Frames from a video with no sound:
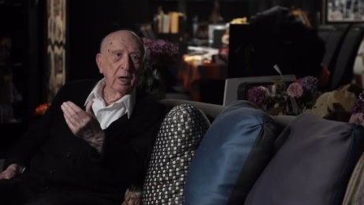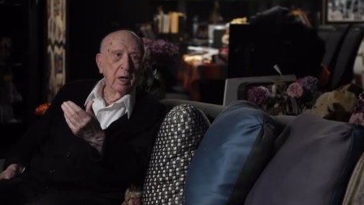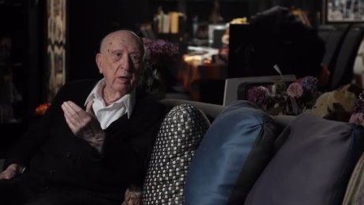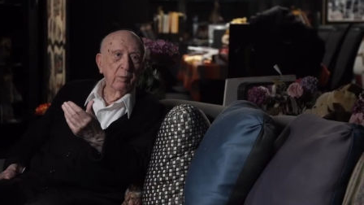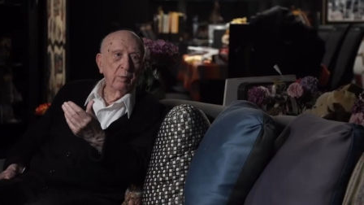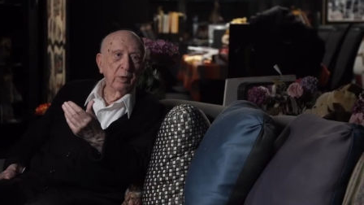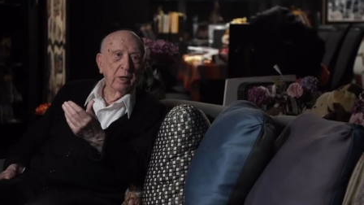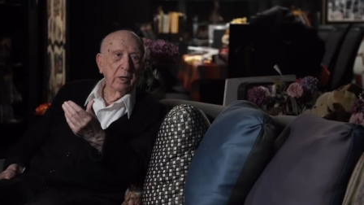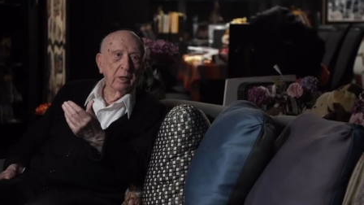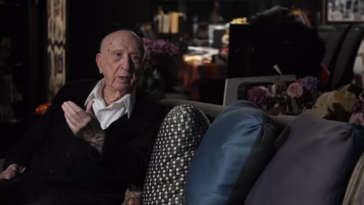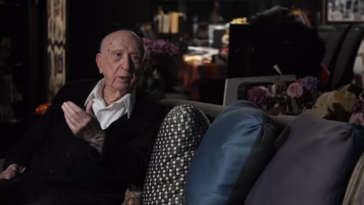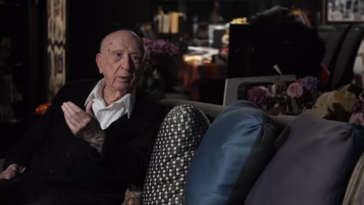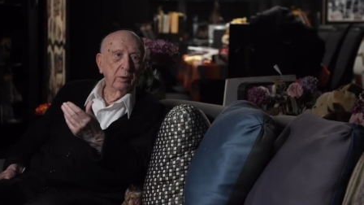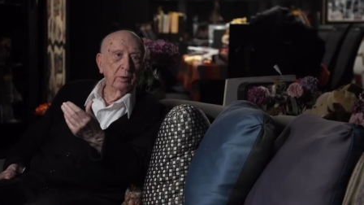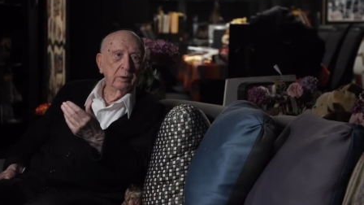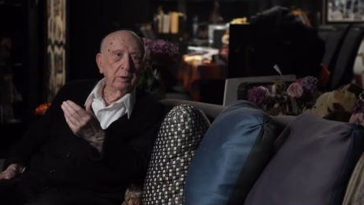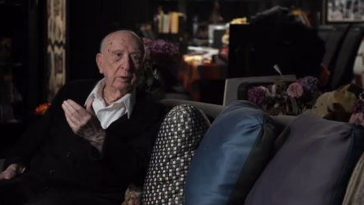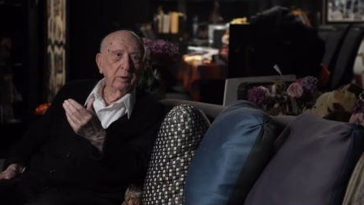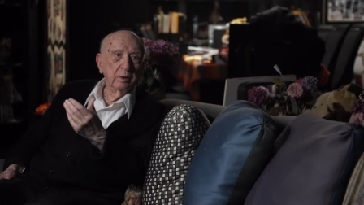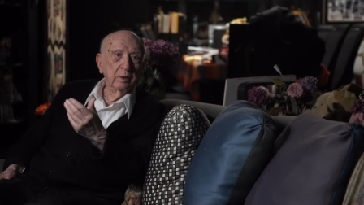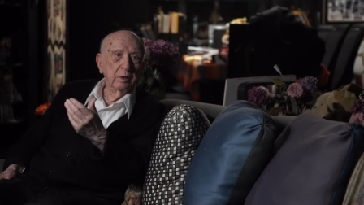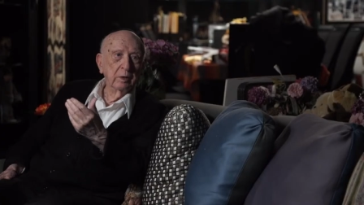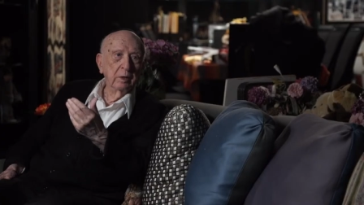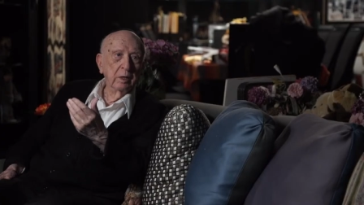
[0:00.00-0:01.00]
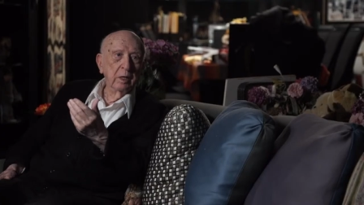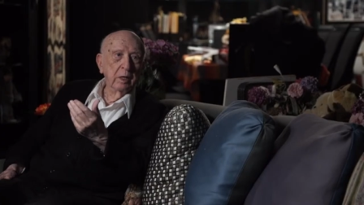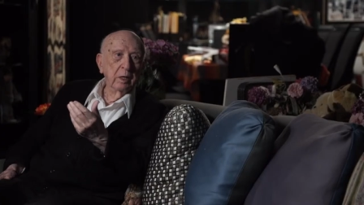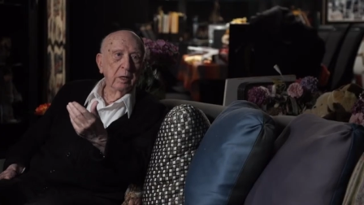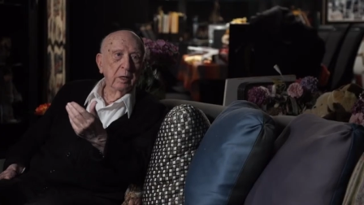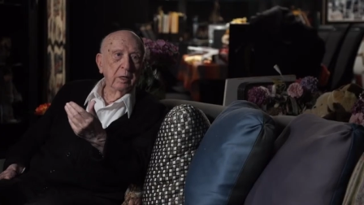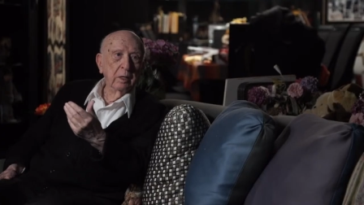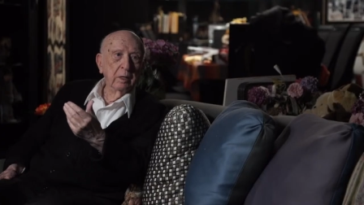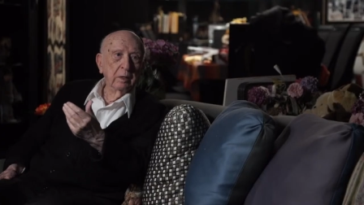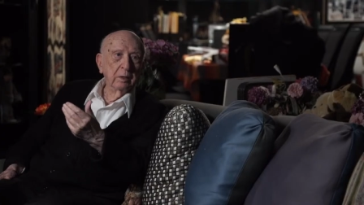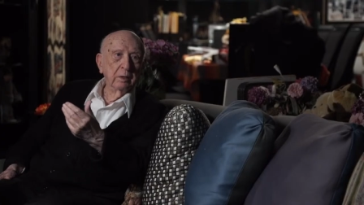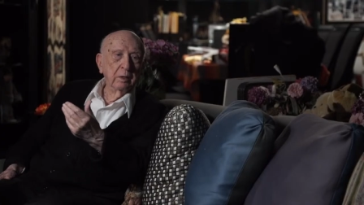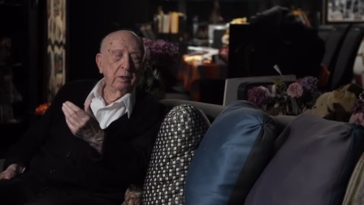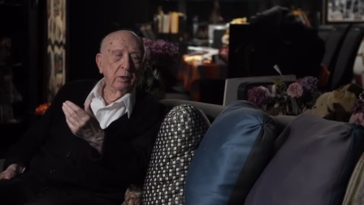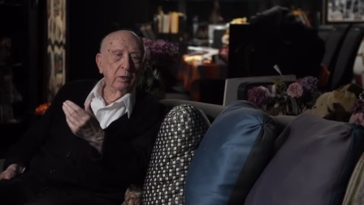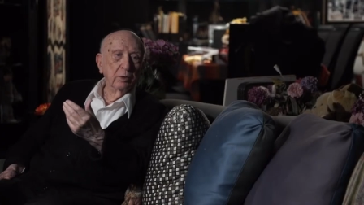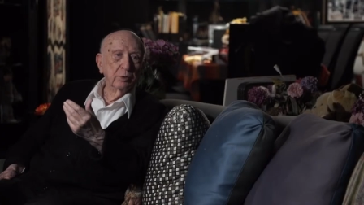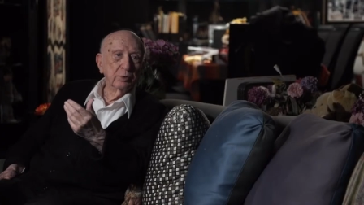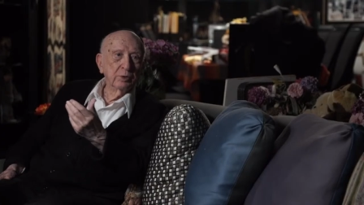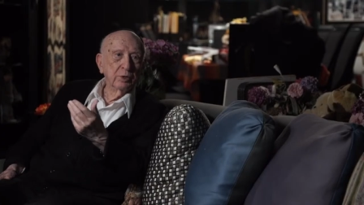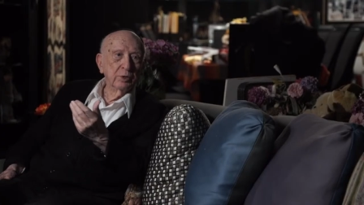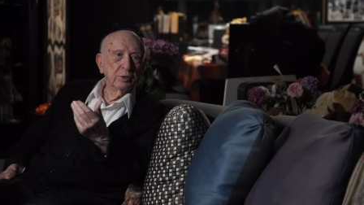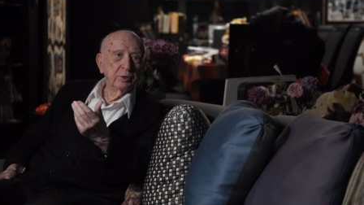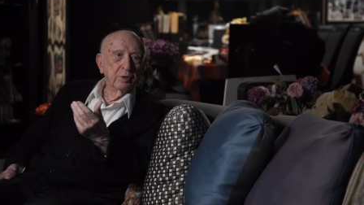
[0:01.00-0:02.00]
rabbi or the, the
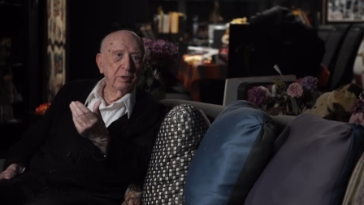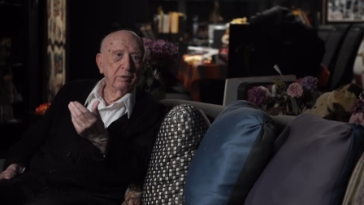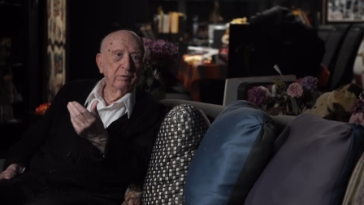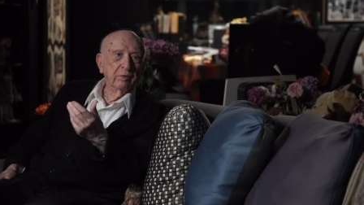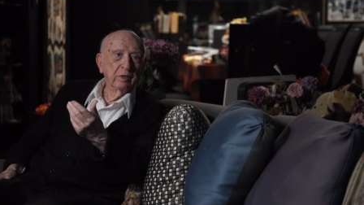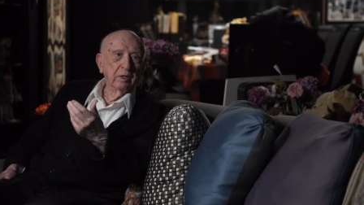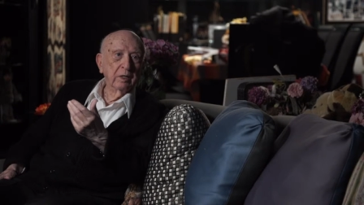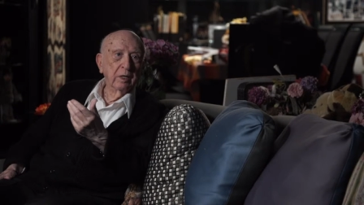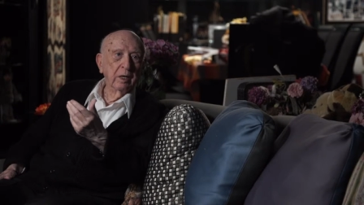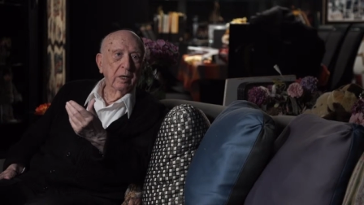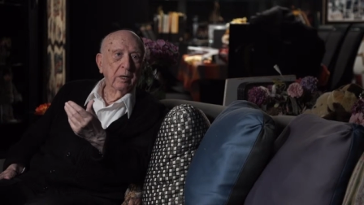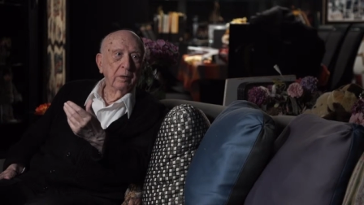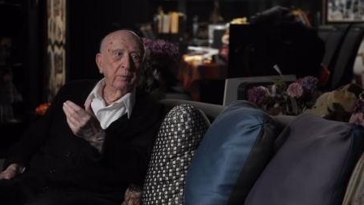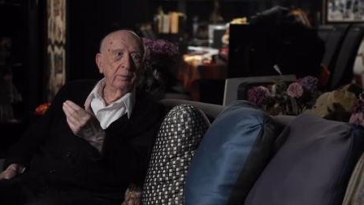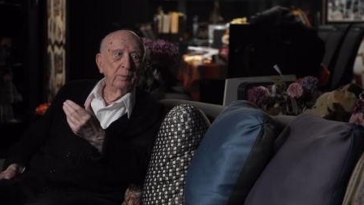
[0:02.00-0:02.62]
Rosh Yeshiva there.